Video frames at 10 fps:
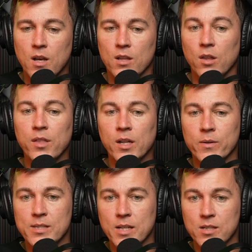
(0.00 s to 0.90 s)
The thing I
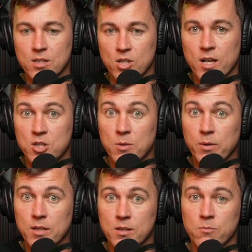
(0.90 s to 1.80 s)
would say is that
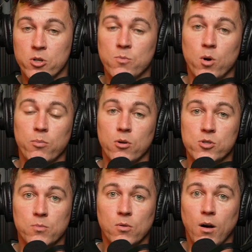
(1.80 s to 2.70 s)
ChatGPT is much more
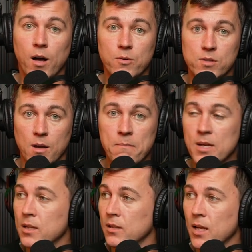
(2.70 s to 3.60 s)
approachable. I was
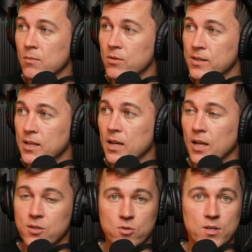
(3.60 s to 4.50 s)
immediately able to get
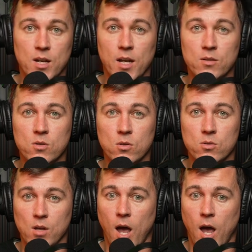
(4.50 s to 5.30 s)
interesting answers.